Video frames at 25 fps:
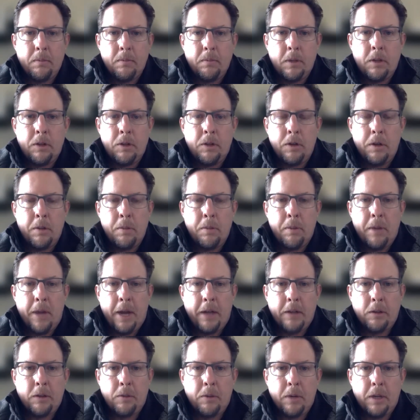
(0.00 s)
it could
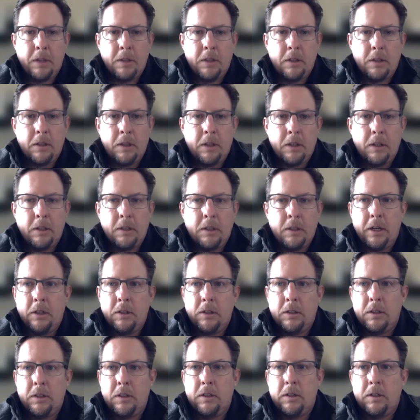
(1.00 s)
impact the rest of the entire
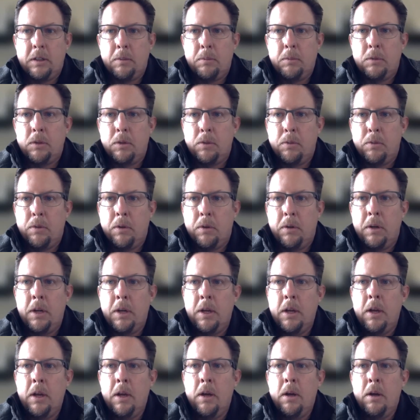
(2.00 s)
system. So we're
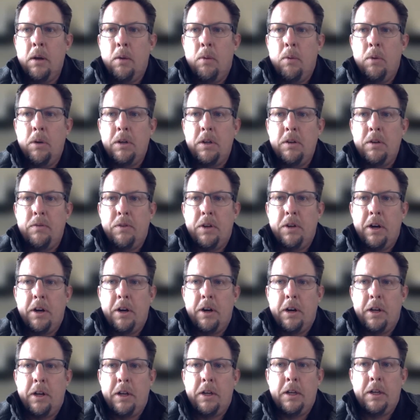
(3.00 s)
working
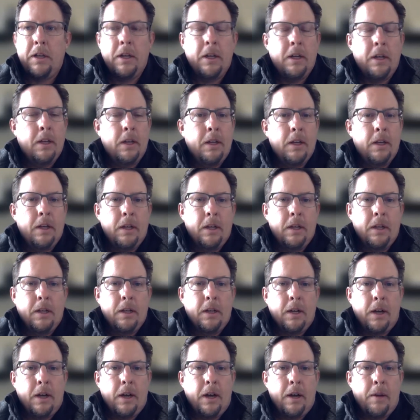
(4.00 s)
very
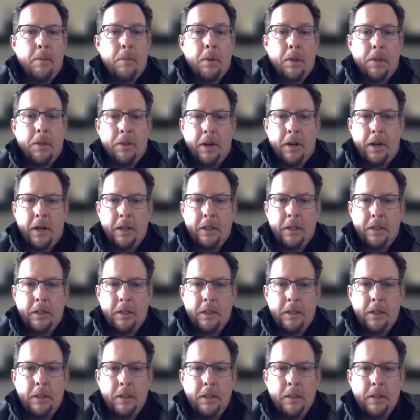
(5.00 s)

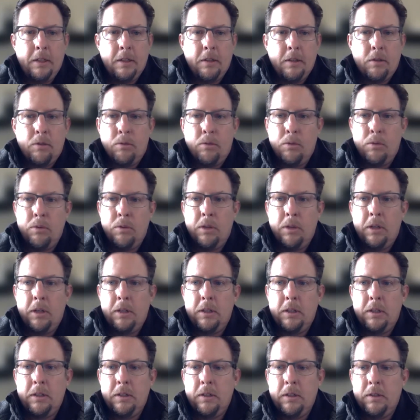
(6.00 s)
methodically through
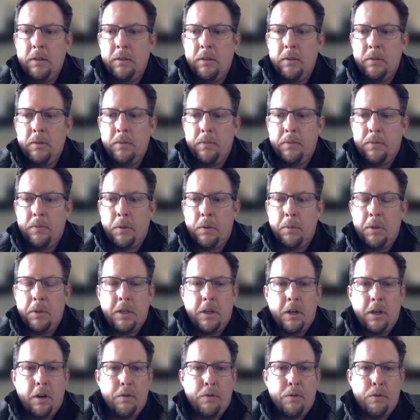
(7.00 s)
this to be
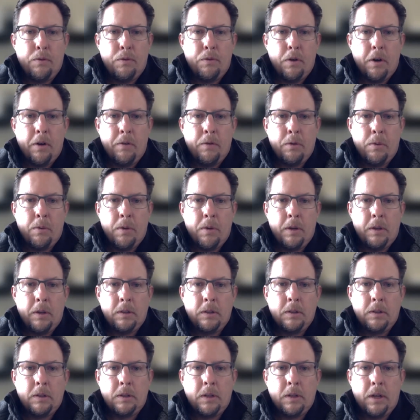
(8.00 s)
careful for
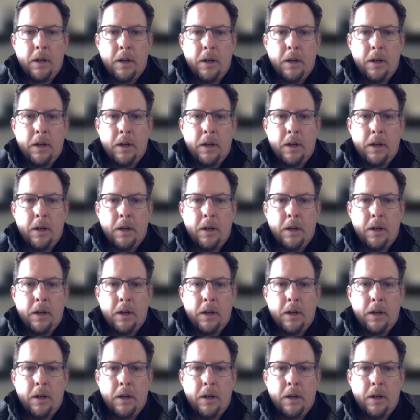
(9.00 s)
everyone's